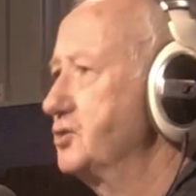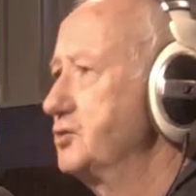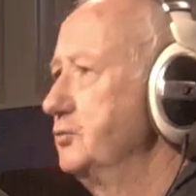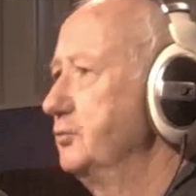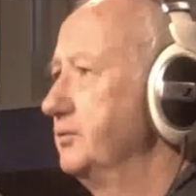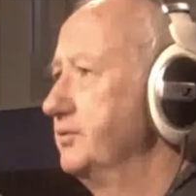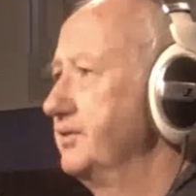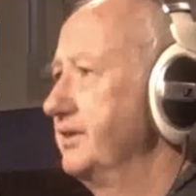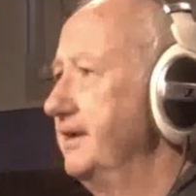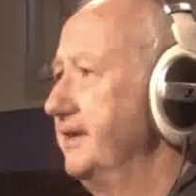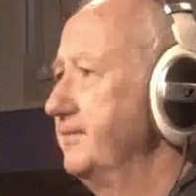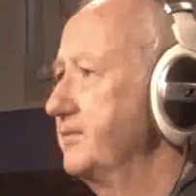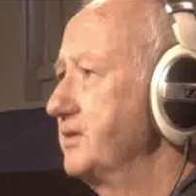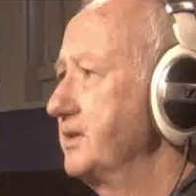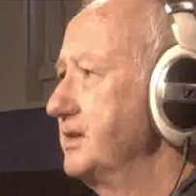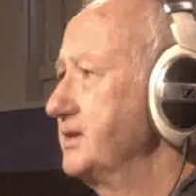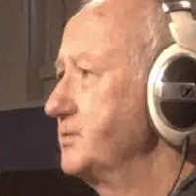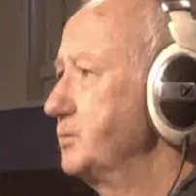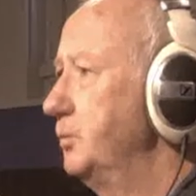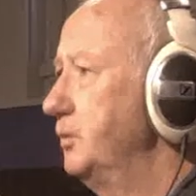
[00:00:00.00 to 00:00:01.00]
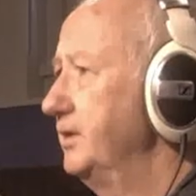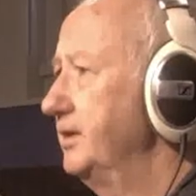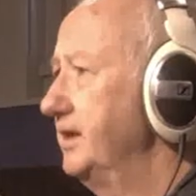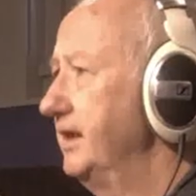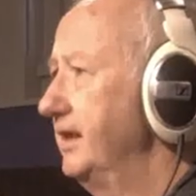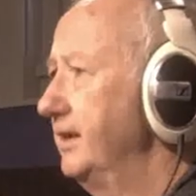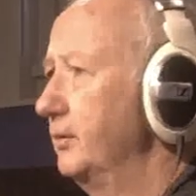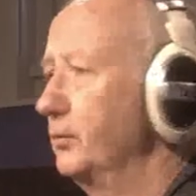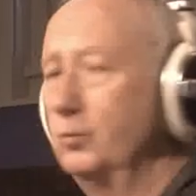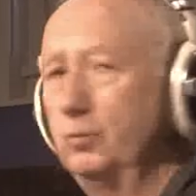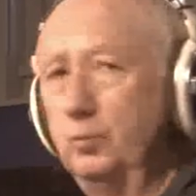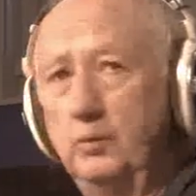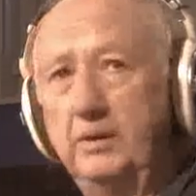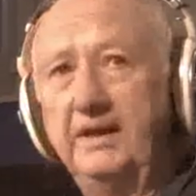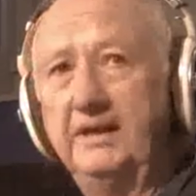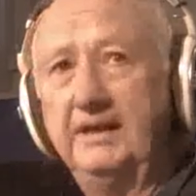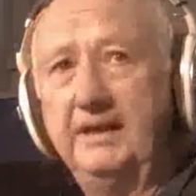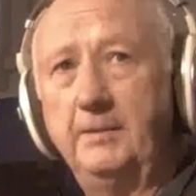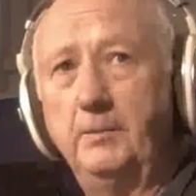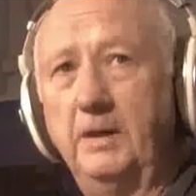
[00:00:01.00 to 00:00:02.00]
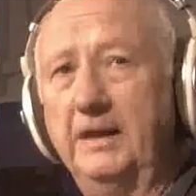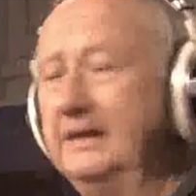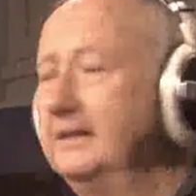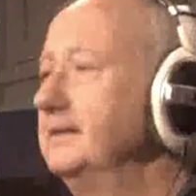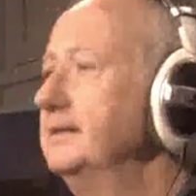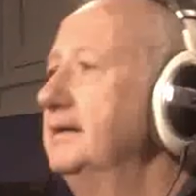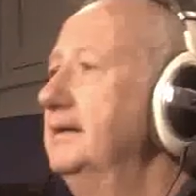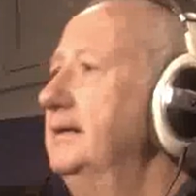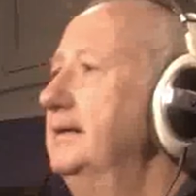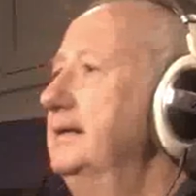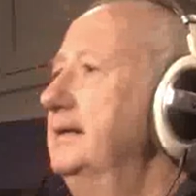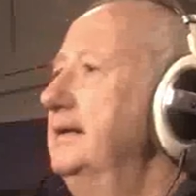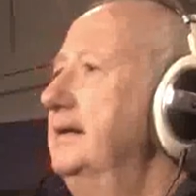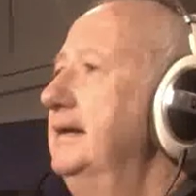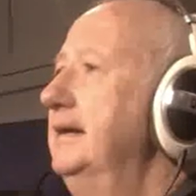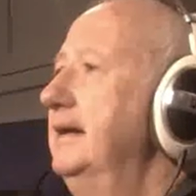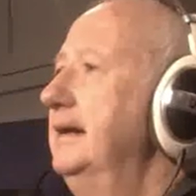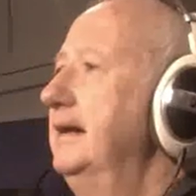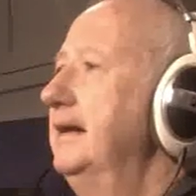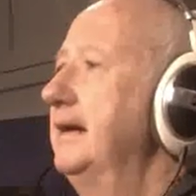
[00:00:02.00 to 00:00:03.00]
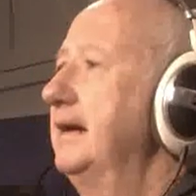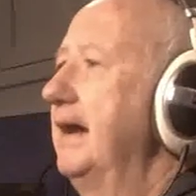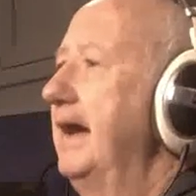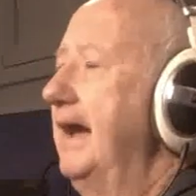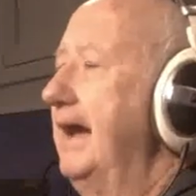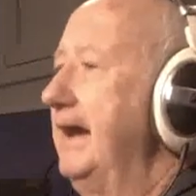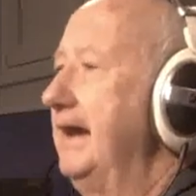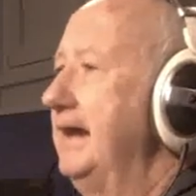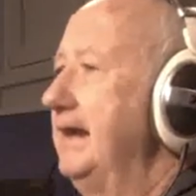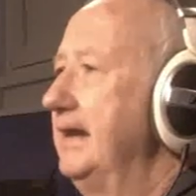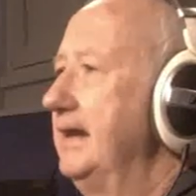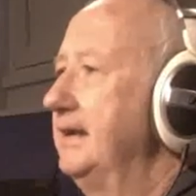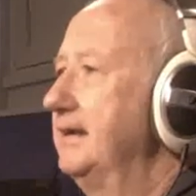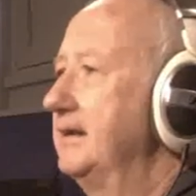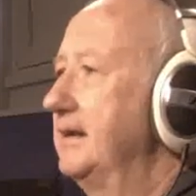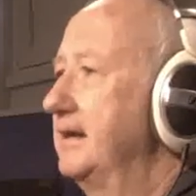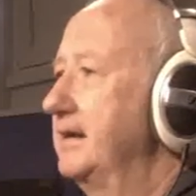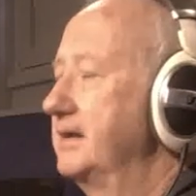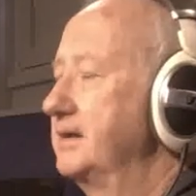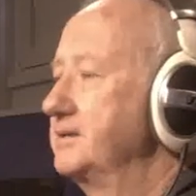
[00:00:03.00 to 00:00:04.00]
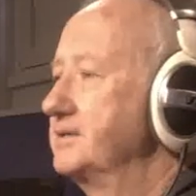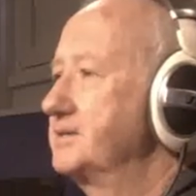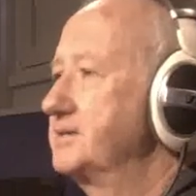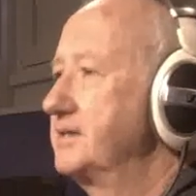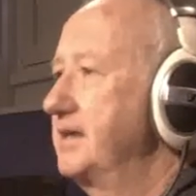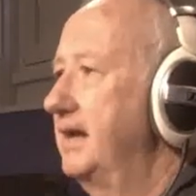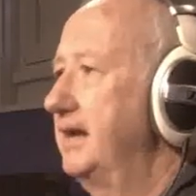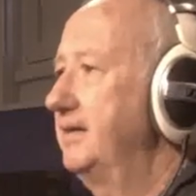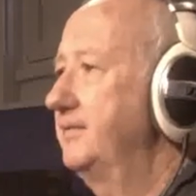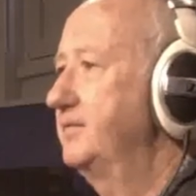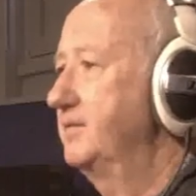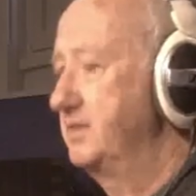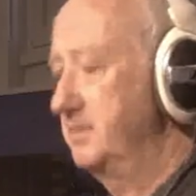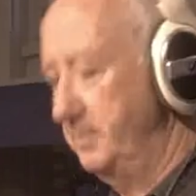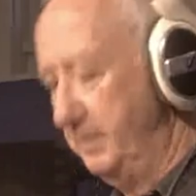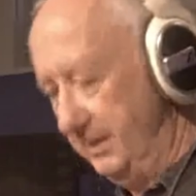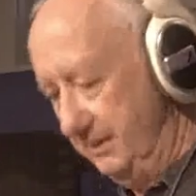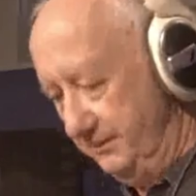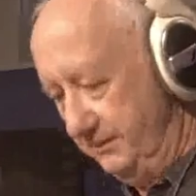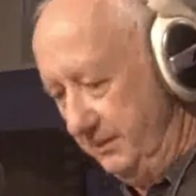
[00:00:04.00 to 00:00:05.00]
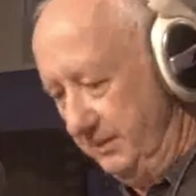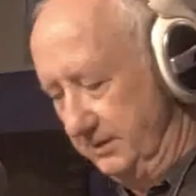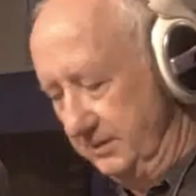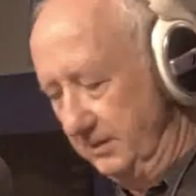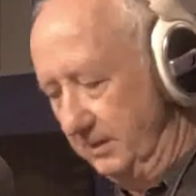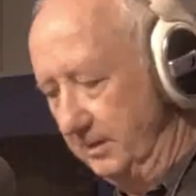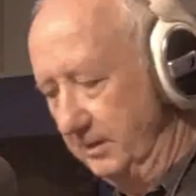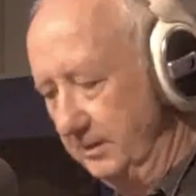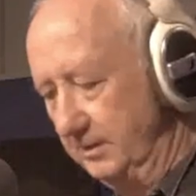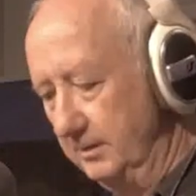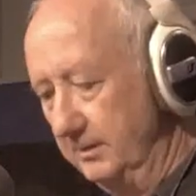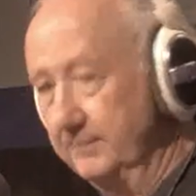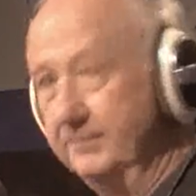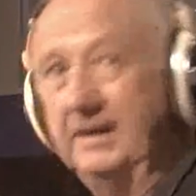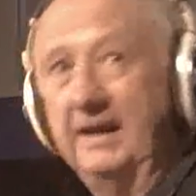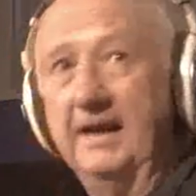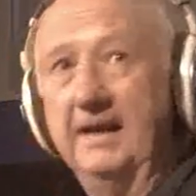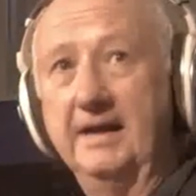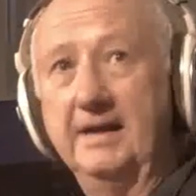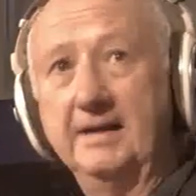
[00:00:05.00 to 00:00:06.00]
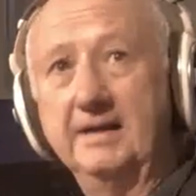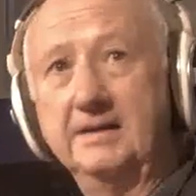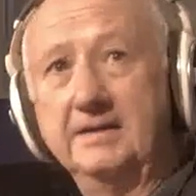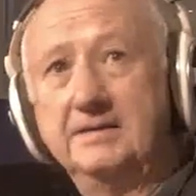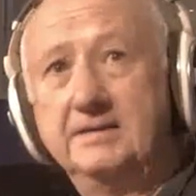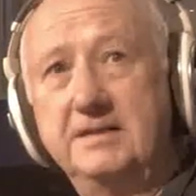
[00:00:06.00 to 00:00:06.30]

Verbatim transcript: sure that everything's working really well. And I can say, for the benefit of uh,